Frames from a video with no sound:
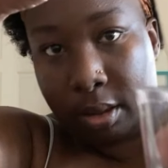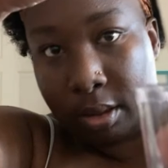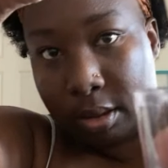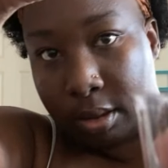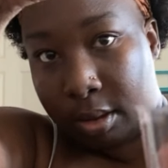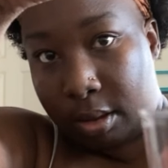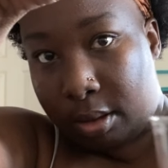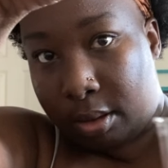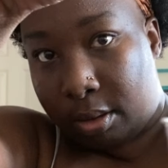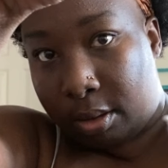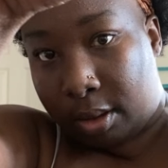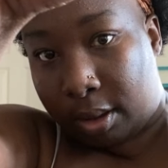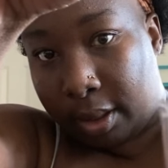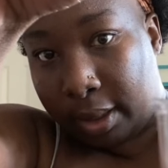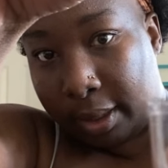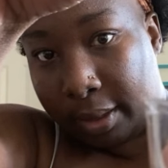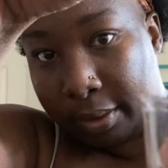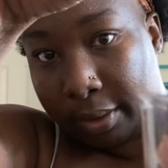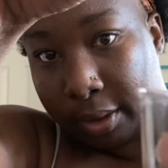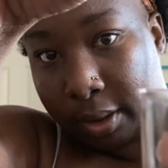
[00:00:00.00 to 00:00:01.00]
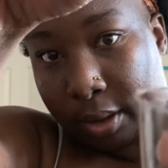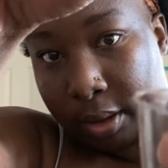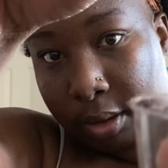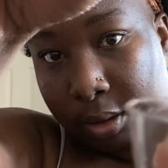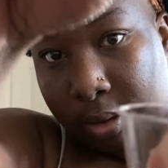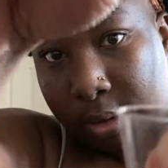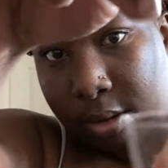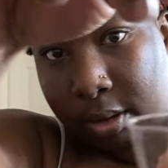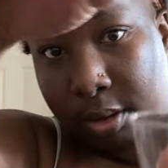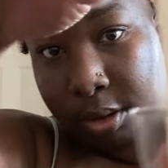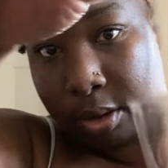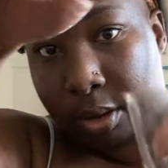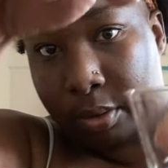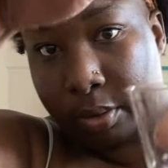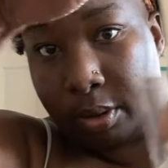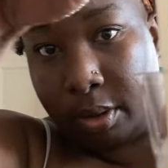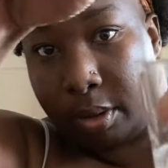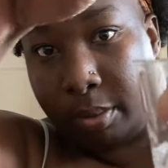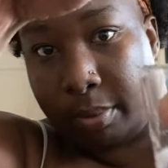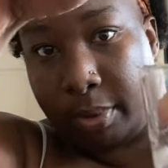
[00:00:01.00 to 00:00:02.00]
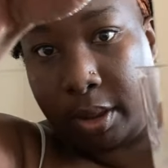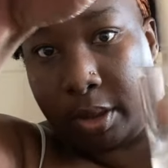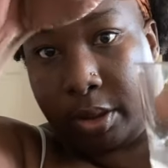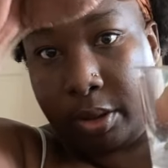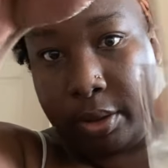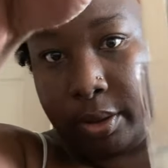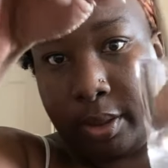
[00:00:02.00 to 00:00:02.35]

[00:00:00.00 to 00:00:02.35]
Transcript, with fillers: still cloudy, so you want to make sure